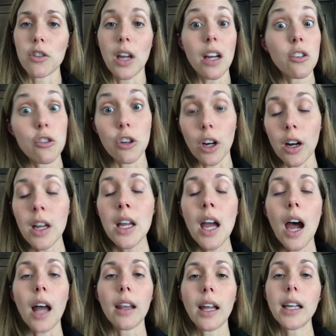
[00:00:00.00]
texture,
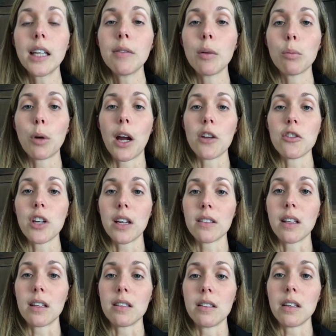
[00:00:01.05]
a lot of different projects
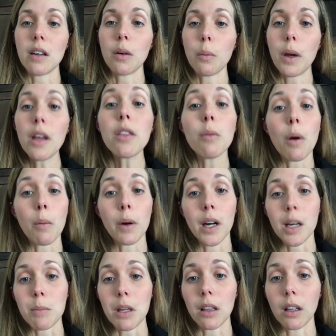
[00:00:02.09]
that deal with what we're
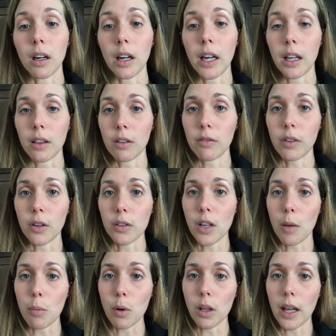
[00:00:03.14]
going to be learning in the first
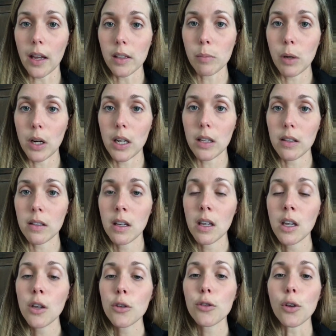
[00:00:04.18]
couple class periods.
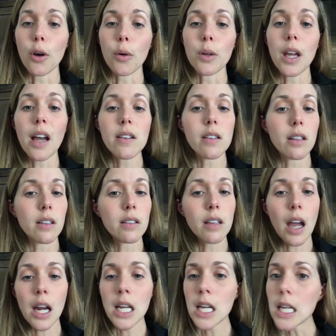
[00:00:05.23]
So yes, it is
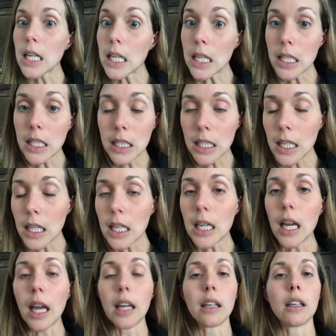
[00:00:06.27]
kind of easy
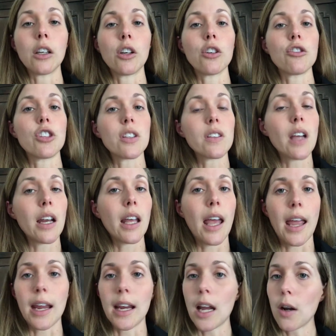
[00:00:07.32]
and you're just kind of
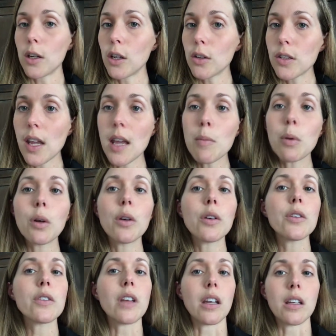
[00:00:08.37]
hanging out at your
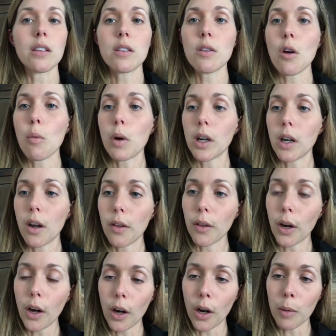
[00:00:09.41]
tables, getting to know one
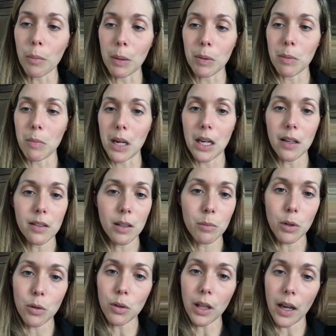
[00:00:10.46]
another, maybe meeting some
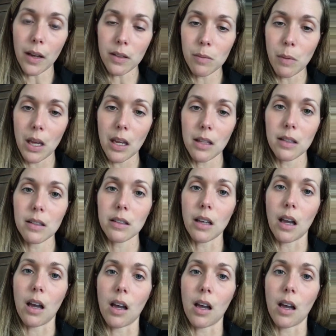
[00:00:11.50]
new classmates.